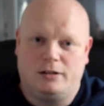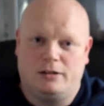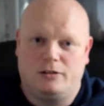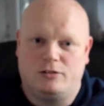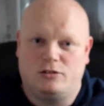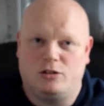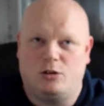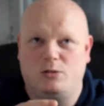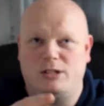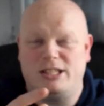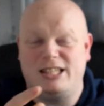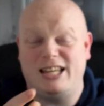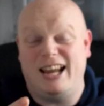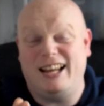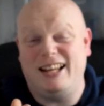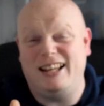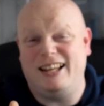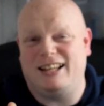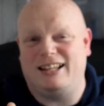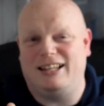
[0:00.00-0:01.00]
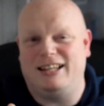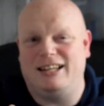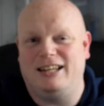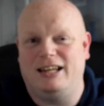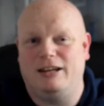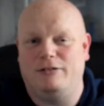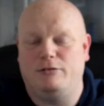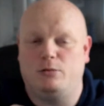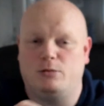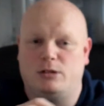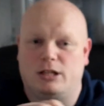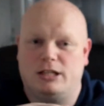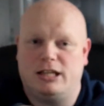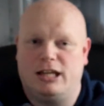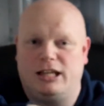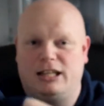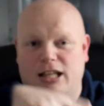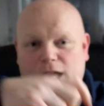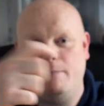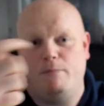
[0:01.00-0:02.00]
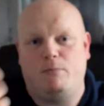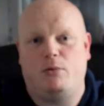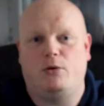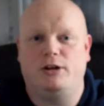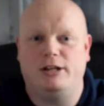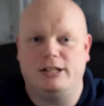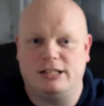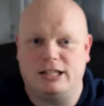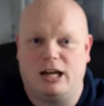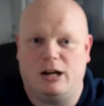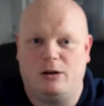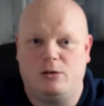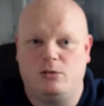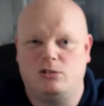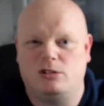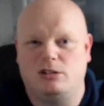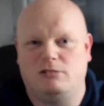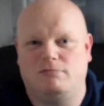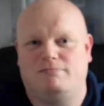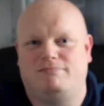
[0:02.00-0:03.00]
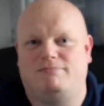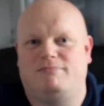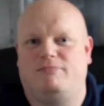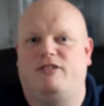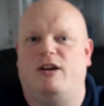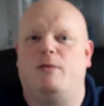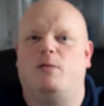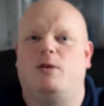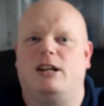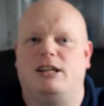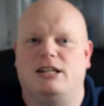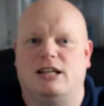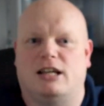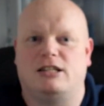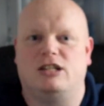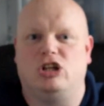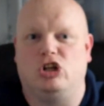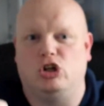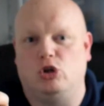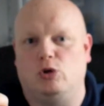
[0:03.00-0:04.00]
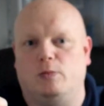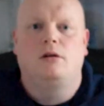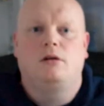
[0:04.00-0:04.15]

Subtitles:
So technically, if you was to take them points out, February's actually gone up.